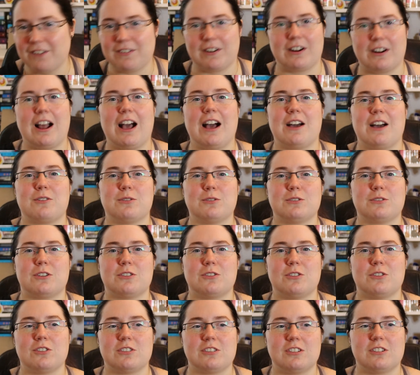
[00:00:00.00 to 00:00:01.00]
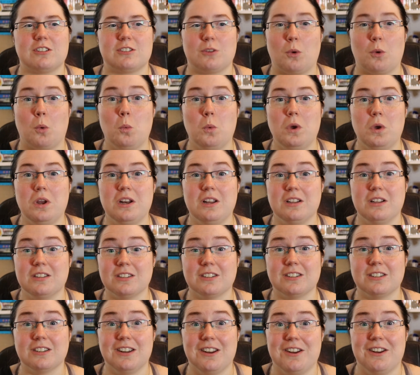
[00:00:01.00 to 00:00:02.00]
our arrows are useless, we need to
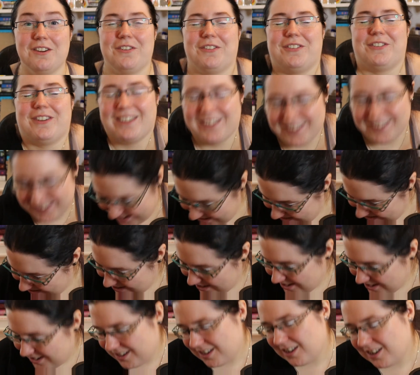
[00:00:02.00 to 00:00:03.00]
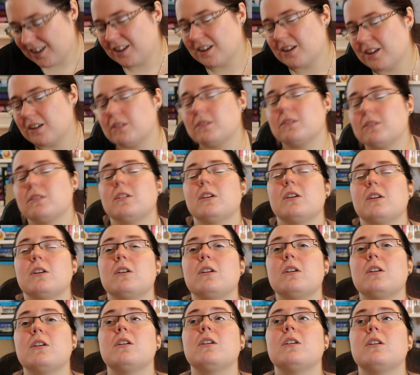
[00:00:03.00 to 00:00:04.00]
leave.
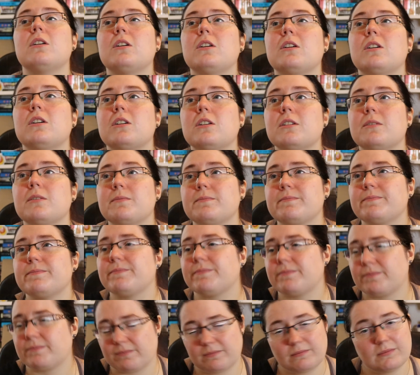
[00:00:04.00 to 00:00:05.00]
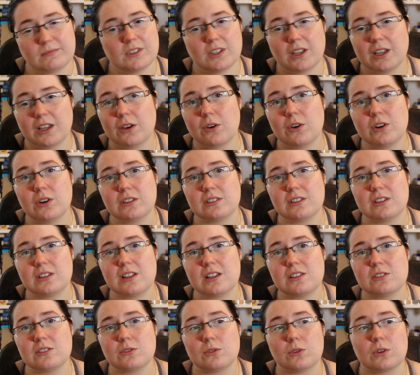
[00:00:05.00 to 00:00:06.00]
Oh, like, honestly,
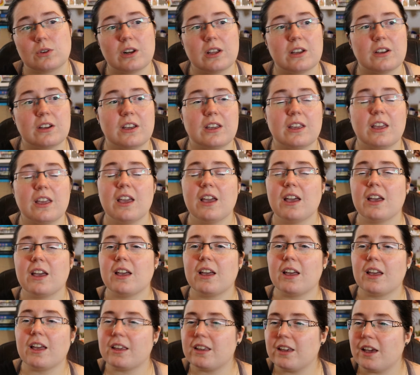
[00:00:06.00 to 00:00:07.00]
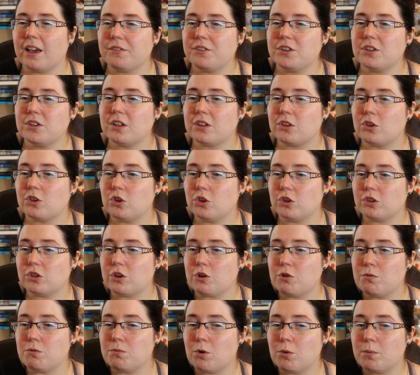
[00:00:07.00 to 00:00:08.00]
this story, like, it gives you the cute
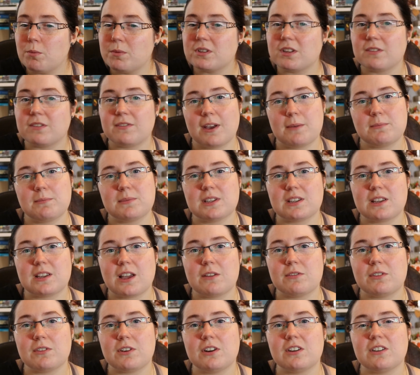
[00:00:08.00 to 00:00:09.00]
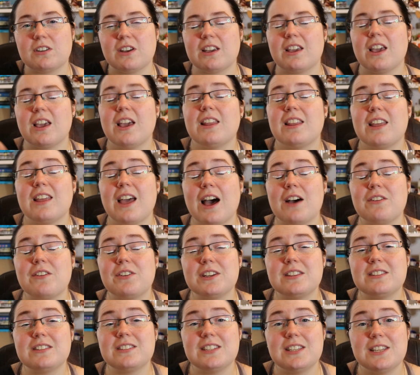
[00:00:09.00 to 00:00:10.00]
little moments of them together. Like, they have
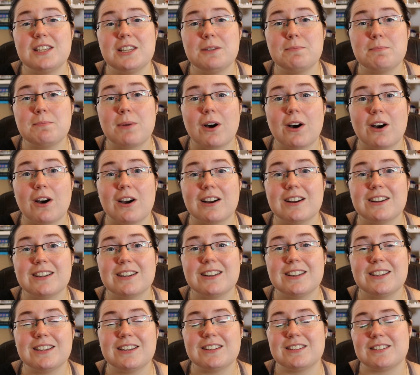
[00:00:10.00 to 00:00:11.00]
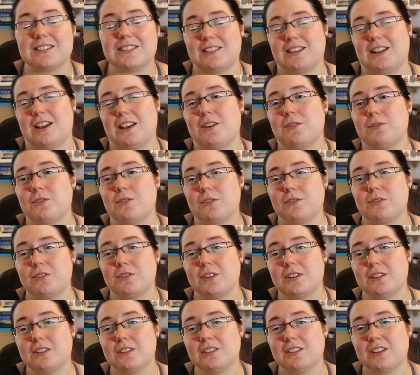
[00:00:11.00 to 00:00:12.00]
like tea parties and
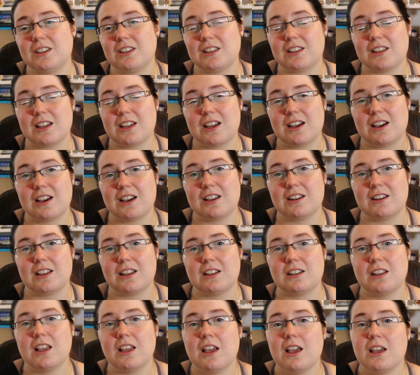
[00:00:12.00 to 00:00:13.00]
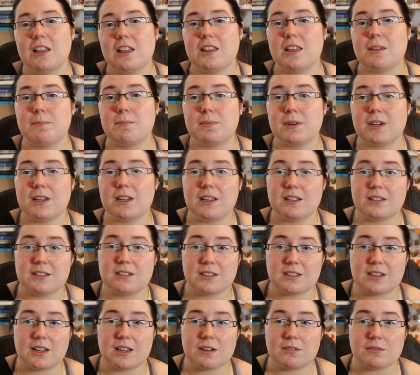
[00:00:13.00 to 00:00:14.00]
everything like that, and then they pray
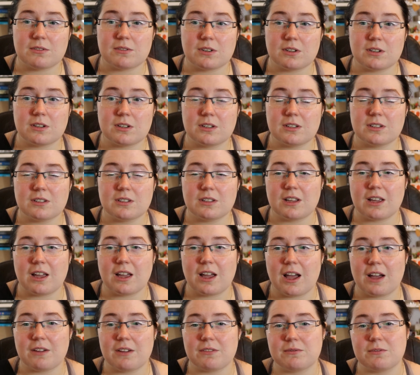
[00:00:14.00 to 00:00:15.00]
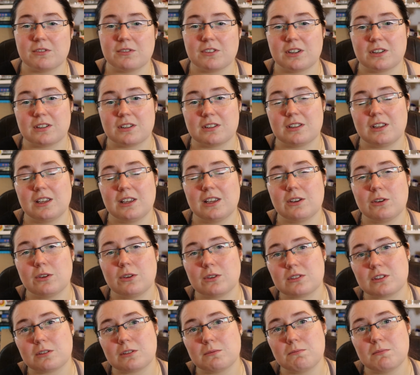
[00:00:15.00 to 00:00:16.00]
together. They have like, he
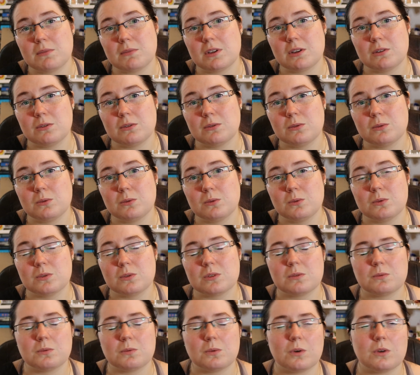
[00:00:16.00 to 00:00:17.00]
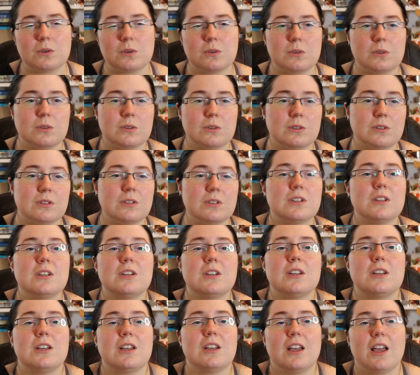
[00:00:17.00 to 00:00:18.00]
cooks her meals and whatnot,
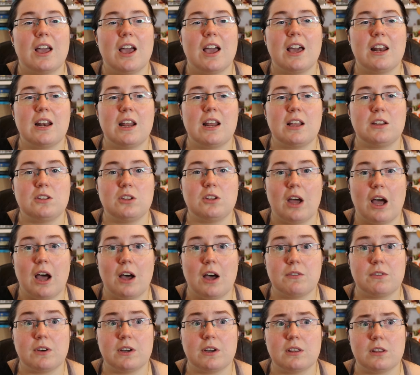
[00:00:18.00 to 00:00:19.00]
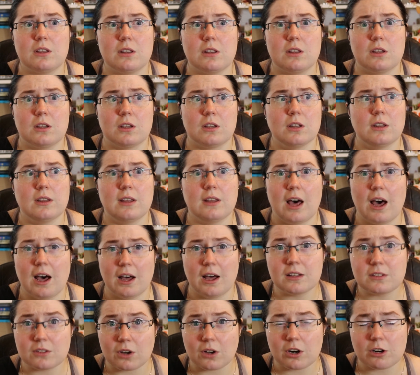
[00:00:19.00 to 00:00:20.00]
and then you have like
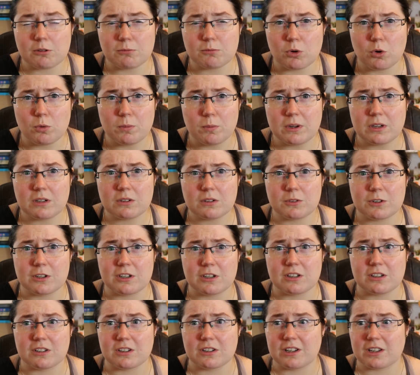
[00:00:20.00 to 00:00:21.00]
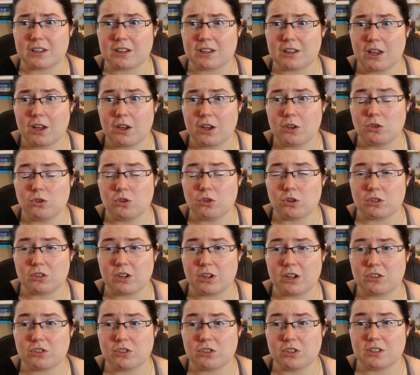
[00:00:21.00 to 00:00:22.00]
that dark moment where like you're
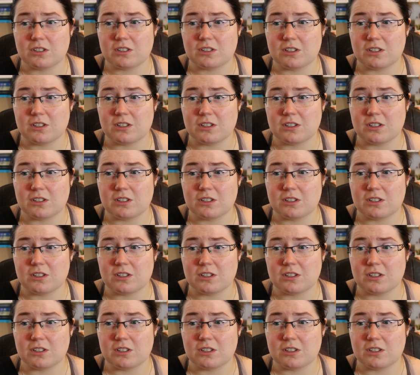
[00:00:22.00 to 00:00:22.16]
literally